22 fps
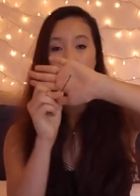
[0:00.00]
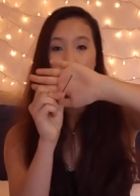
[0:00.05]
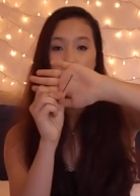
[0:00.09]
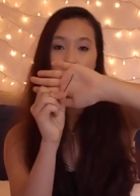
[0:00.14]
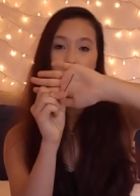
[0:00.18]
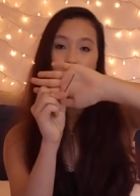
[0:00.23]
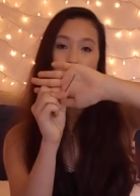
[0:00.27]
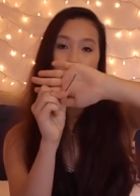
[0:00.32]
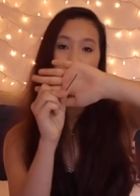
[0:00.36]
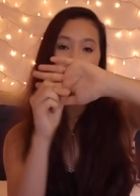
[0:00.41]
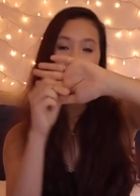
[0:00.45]

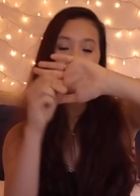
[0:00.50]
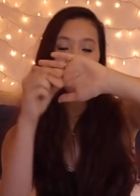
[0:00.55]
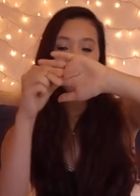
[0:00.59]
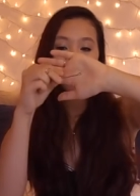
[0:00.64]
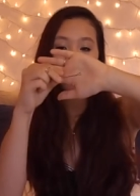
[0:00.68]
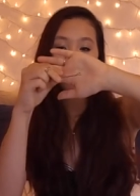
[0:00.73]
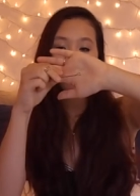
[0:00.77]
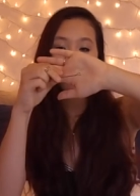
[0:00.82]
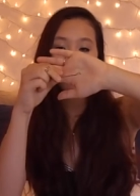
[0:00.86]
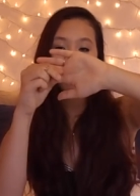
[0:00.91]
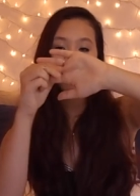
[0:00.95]
Just
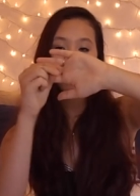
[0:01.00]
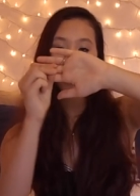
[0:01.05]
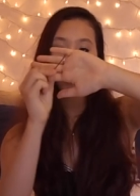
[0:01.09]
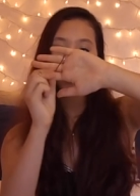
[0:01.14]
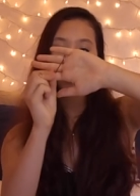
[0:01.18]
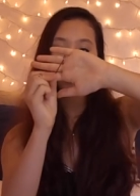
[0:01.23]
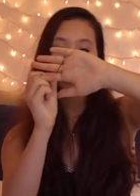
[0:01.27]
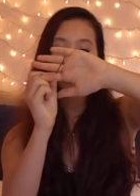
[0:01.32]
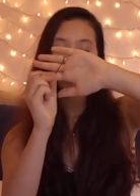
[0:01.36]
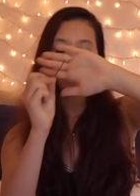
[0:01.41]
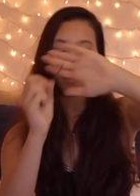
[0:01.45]
little
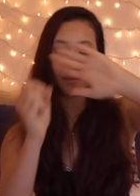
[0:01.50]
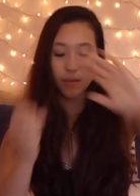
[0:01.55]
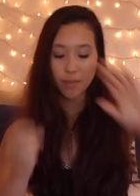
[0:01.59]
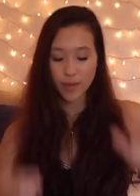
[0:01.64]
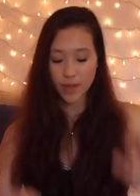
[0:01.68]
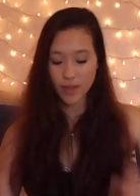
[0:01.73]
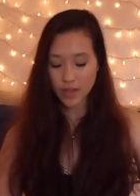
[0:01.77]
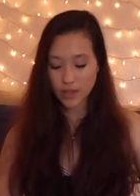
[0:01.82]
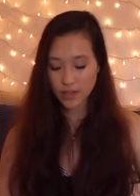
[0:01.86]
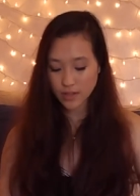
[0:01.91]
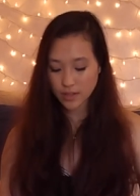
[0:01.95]
tiny bobby
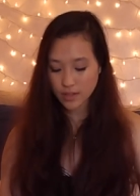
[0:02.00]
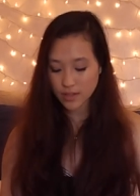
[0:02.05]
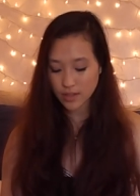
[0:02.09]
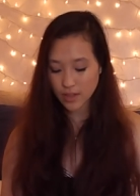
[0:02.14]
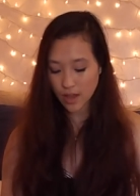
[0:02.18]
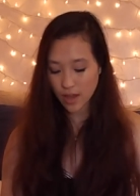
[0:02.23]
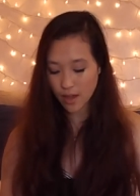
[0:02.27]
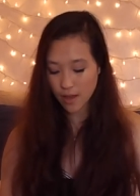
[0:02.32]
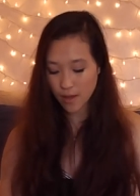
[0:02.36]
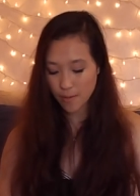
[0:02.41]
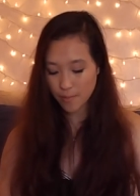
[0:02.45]
pins.
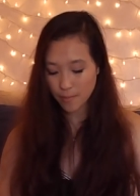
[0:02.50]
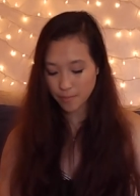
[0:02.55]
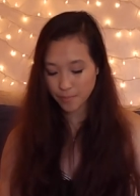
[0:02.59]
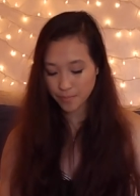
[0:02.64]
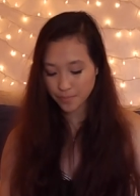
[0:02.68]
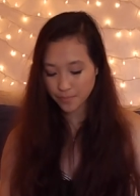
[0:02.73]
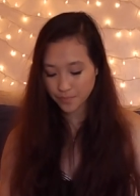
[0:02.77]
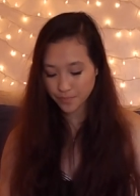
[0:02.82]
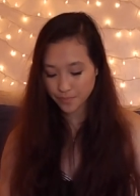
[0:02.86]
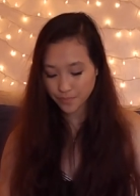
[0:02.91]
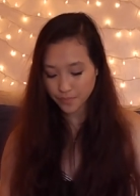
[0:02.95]
Um,
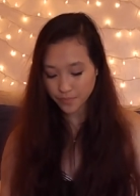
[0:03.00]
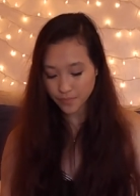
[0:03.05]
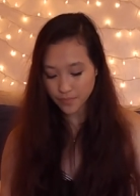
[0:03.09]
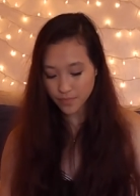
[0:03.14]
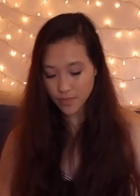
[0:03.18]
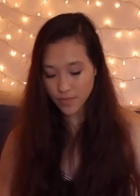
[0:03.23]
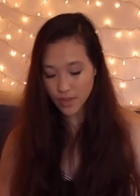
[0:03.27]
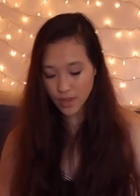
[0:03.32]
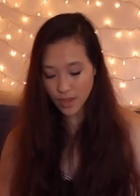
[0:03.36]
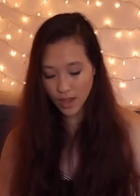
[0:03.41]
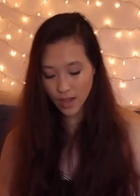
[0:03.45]

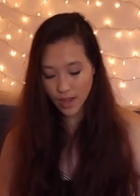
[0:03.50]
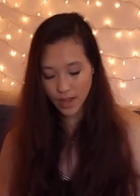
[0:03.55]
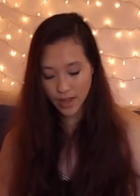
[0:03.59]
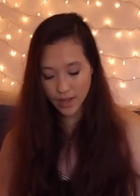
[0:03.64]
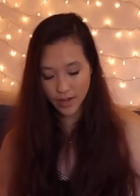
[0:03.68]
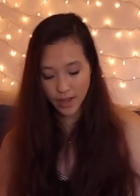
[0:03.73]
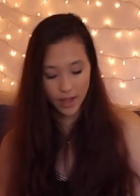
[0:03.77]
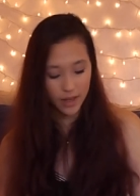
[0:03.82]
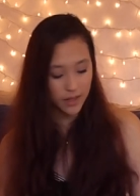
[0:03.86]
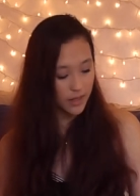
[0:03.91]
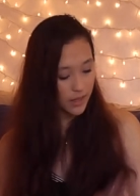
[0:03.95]

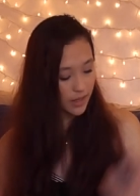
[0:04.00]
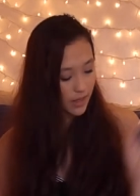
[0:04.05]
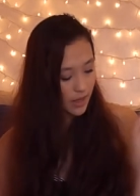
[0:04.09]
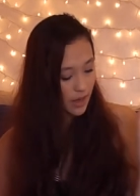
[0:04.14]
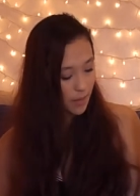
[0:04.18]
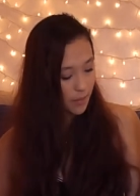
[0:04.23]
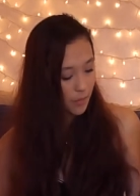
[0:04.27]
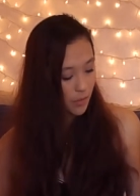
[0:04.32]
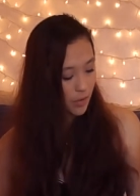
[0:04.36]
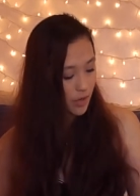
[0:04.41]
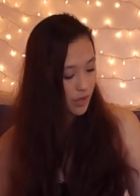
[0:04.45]
I need to
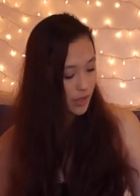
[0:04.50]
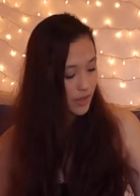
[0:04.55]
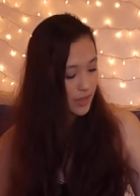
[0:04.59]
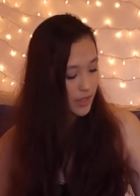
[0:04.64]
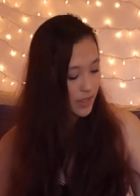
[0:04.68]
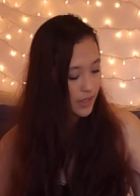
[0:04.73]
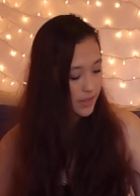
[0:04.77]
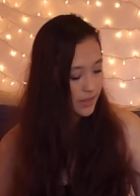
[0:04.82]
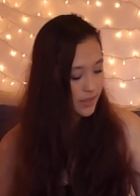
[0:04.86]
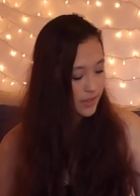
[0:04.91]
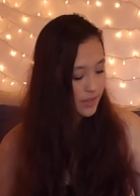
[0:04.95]
get more of
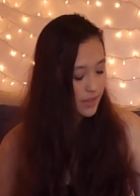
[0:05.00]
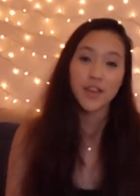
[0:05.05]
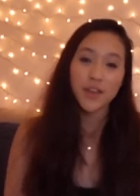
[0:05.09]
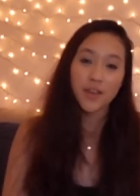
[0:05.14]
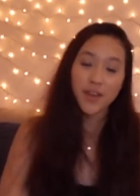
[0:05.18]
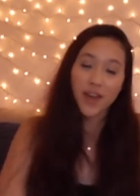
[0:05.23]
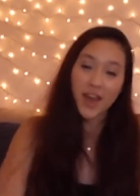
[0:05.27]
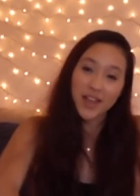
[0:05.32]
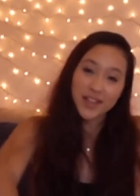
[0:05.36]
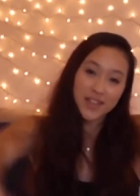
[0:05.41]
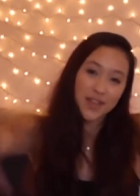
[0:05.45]
these.
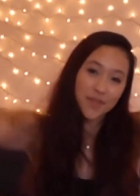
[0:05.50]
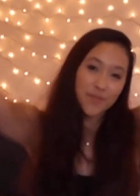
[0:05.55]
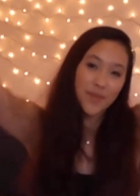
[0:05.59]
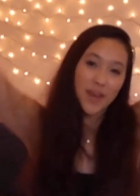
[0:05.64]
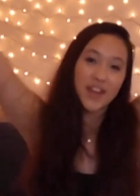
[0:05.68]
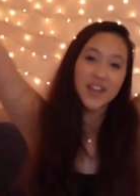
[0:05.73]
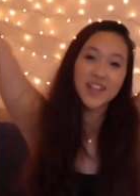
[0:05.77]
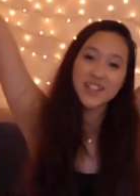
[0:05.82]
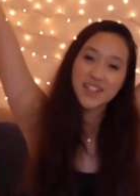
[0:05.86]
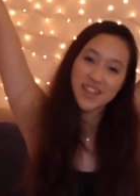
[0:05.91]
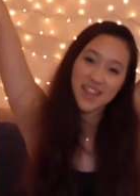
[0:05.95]
You guys have
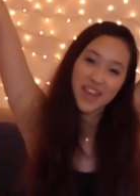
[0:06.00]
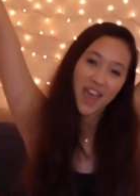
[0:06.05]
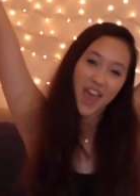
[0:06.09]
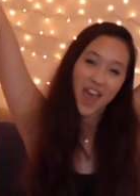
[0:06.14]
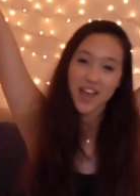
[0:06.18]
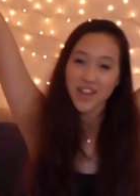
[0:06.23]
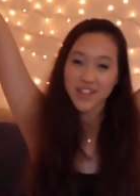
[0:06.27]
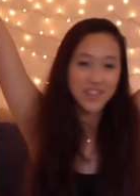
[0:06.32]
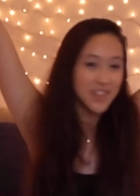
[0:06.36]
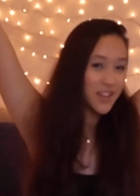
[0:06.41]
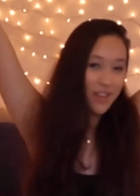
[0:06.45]
made it to the
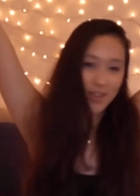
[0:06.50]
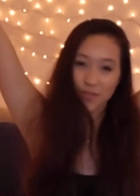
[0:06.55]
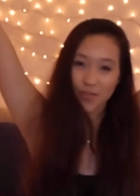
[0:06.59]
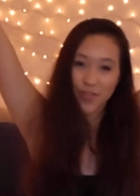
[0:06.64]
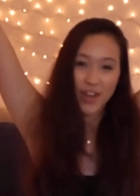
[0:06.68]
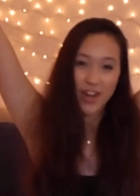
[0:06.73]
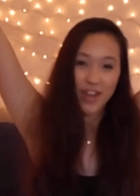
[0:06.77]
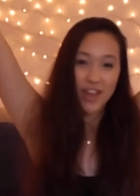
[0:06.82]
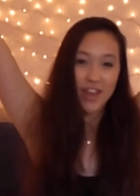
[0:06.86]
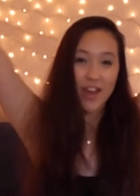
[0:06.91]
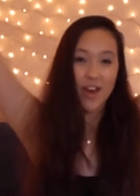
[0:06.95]
end of the
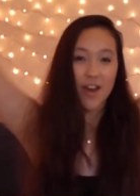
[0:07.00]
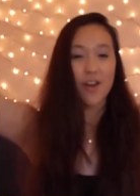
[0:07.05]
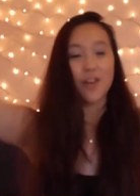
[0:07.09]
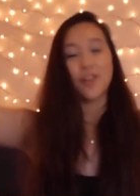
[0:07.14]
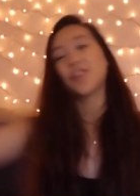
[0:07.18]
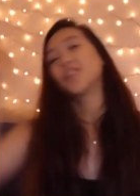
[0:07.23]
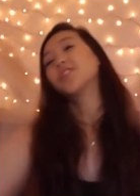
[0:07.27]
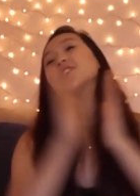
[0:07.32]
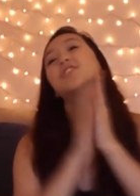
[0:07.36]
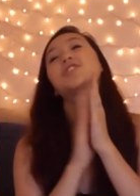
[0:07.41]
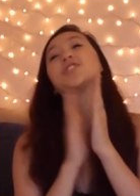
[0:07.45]
video.
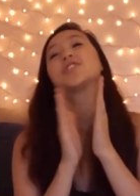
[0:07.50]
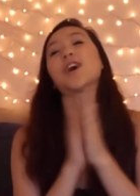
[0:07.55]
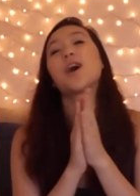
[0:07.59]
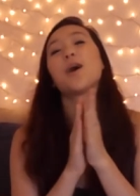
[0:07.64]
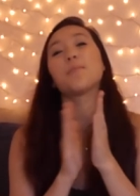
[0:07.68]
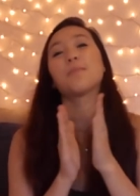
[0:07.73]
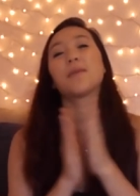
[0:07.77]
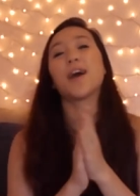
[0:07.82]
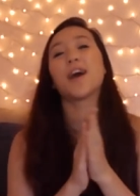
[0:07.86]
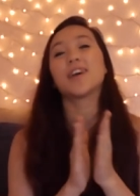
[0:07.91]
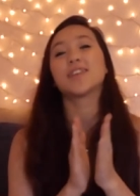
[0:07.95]
Good
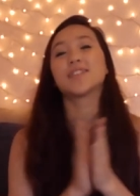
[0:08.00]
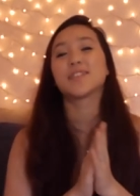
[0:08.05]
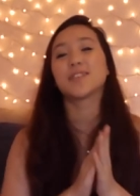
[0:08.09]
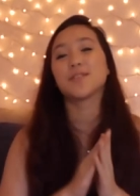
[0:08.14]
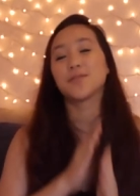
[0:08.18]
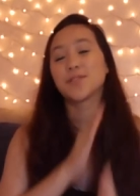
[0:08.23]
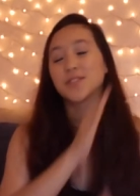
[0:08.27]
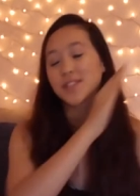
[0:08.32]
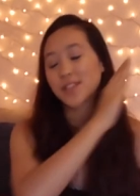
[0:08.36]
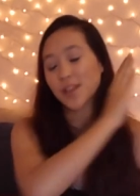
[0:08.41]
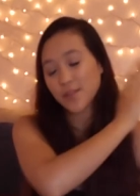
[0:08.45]
job, guys.
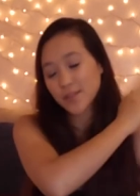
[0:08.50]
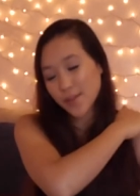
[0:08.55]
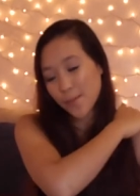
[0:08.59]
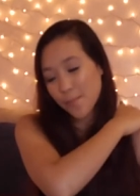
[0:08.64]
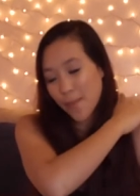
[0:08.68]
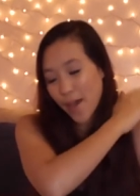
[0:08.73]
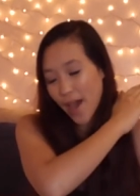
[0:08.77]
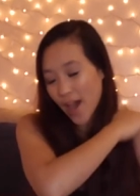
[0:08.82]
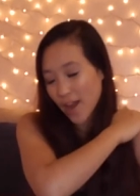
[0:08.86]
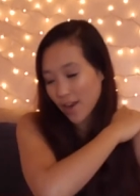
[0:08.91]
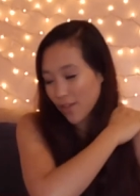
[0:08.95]
Give yourselves a
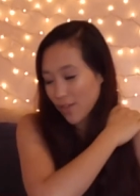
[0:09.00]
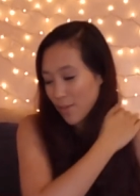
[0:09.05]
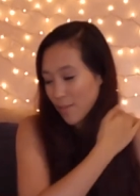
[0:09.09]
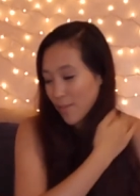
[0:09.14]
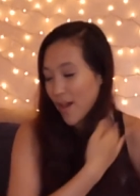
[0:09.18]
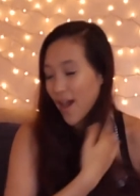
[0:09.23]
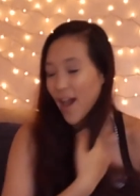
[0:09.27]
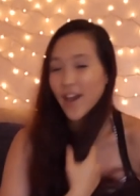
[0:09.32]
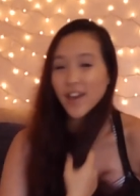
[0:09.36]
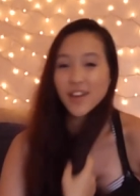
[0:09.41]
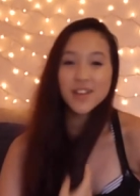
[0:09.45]
pat on
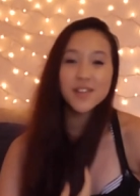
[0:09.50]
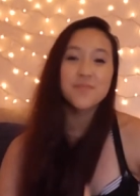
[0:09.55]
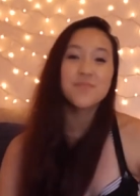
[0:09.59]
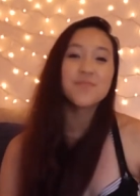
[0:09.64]
the back.